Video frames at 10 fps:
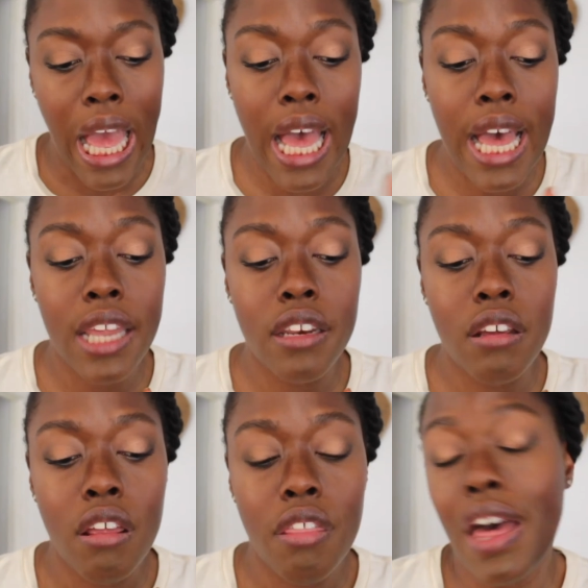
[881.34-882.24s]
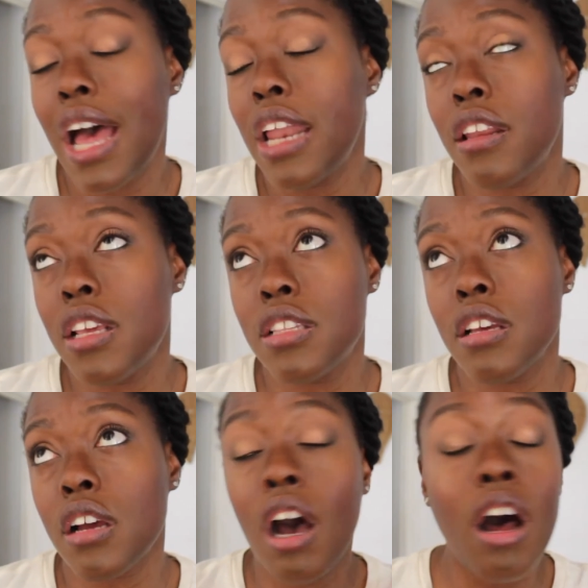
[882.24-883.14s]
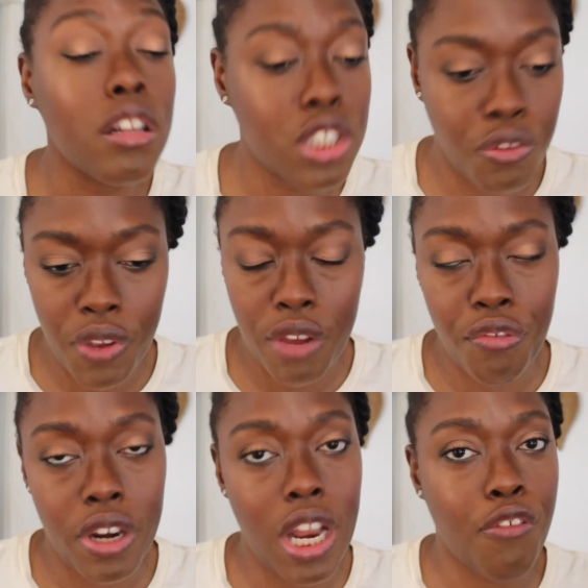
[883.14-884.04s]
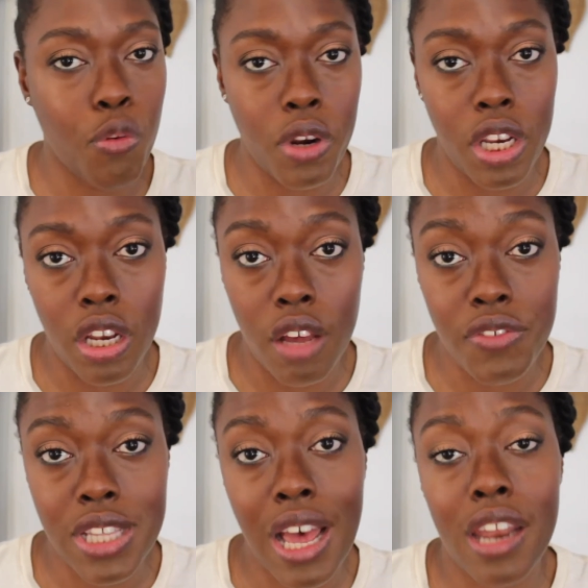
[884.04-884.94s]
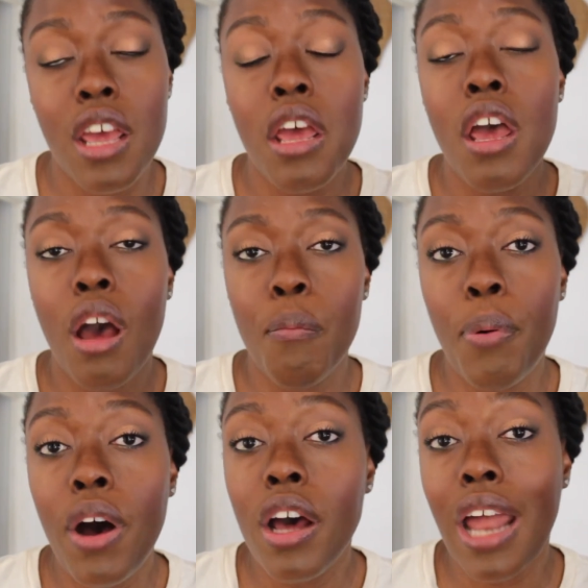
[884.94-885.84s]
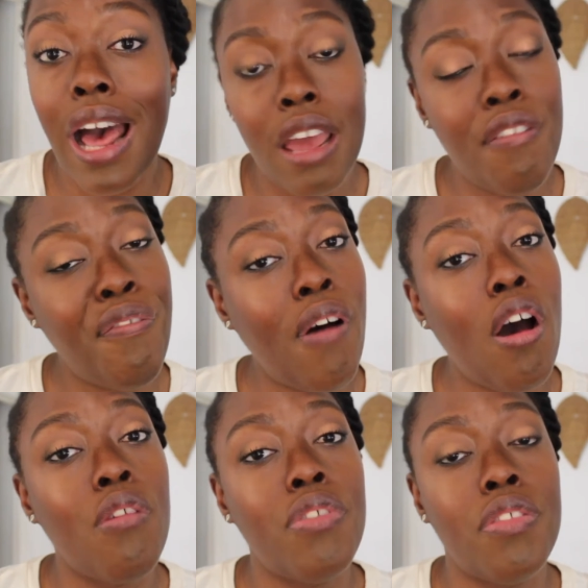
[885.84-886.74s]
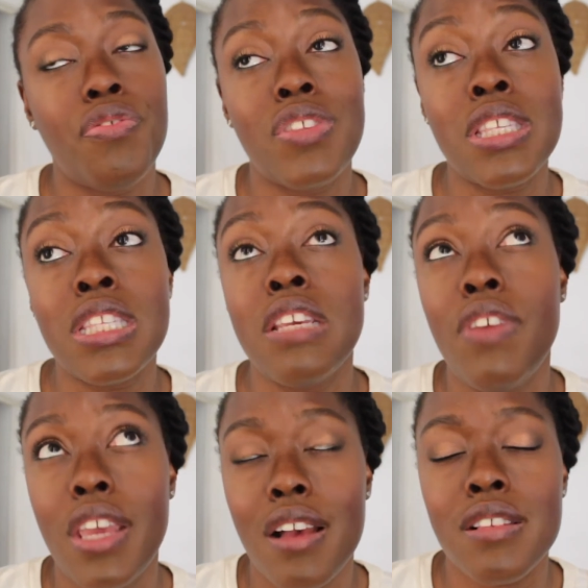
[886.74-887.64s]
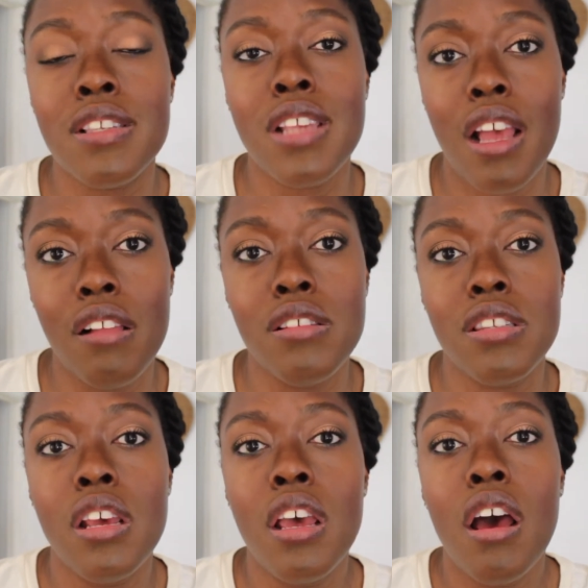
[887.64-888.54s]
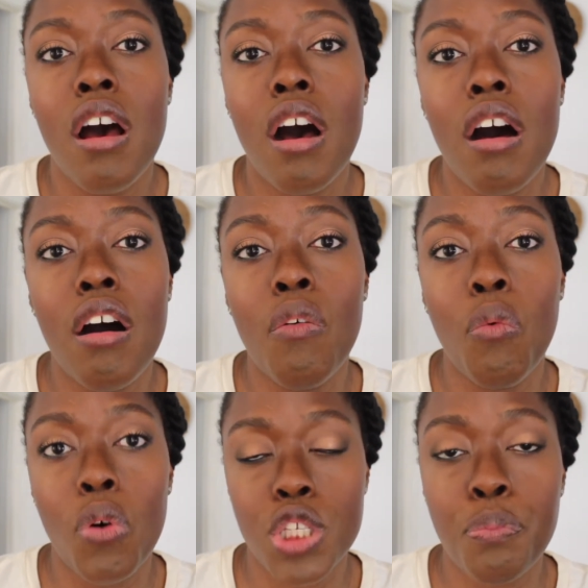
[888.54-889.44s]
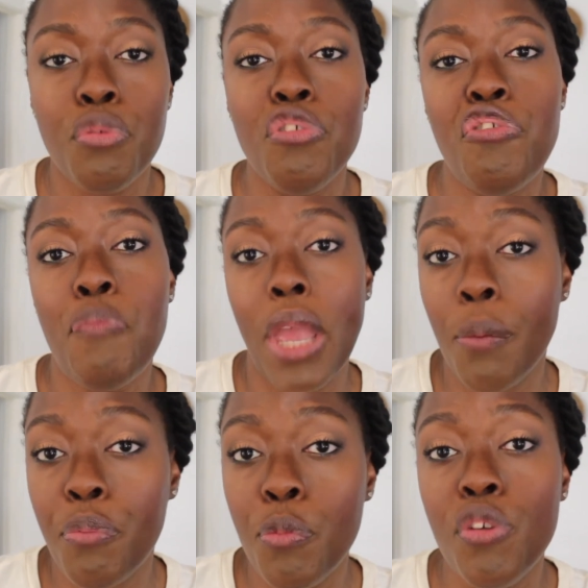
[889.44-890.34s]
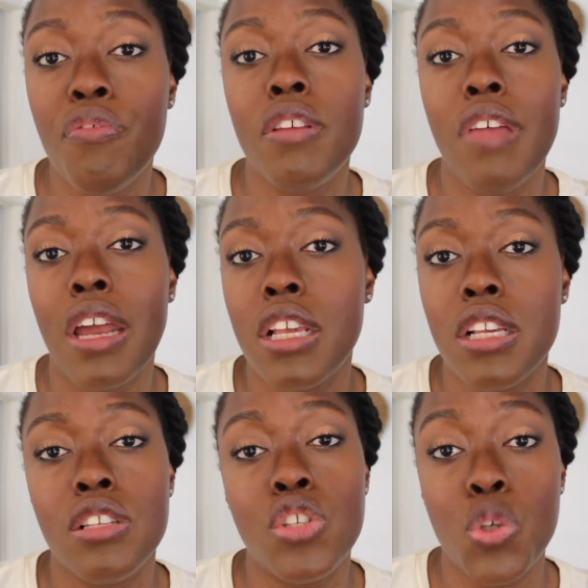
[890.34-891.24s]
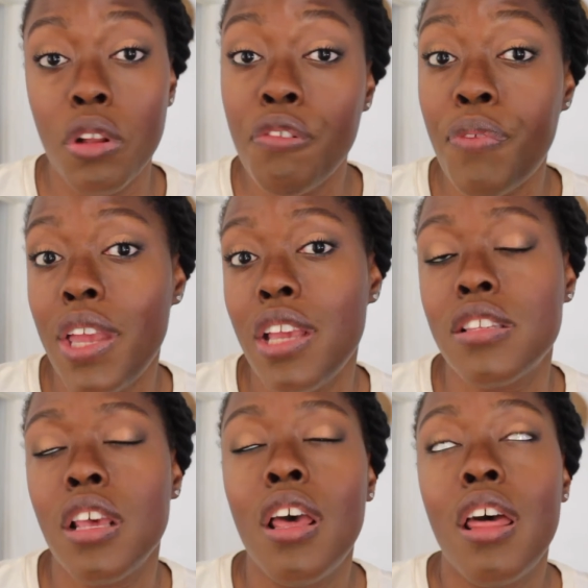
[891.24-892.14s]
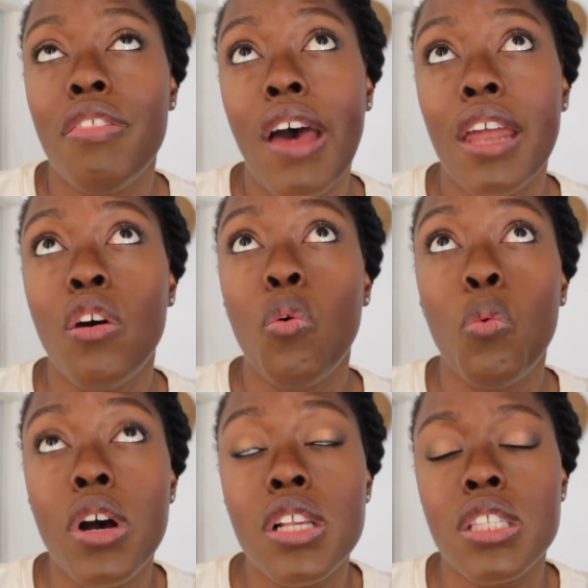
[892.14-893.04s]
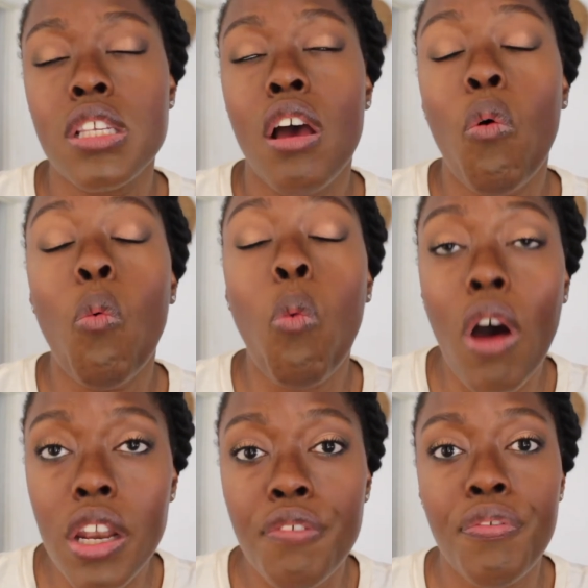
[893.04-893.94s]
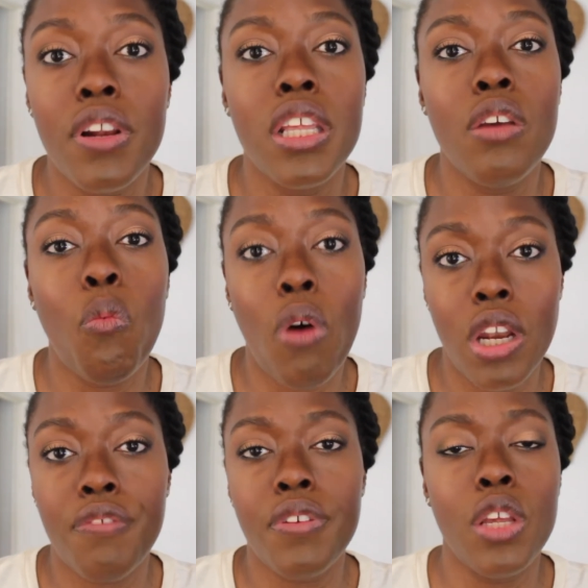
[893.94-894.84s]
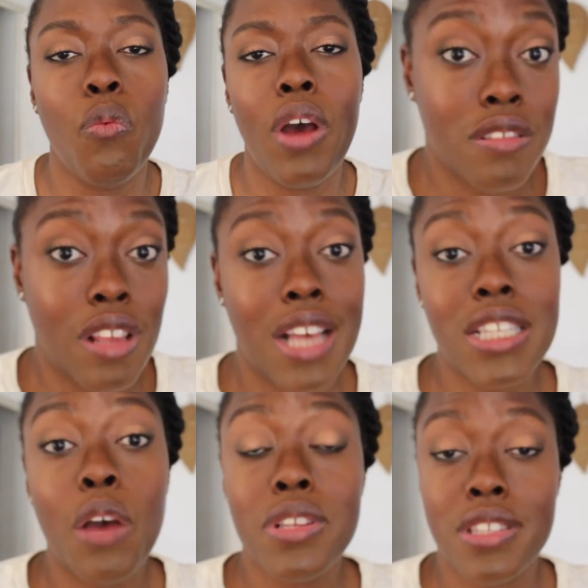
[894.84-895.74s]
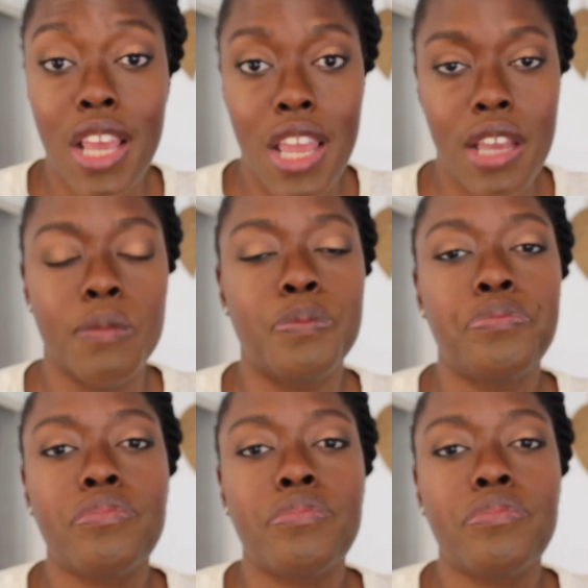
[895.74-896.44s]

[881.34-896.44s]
and that is a cult favorite. Everyone loves that. But I have found that CVS sells a waterproof makeup remover that is dual phase that works wonderfully well. As I was saying,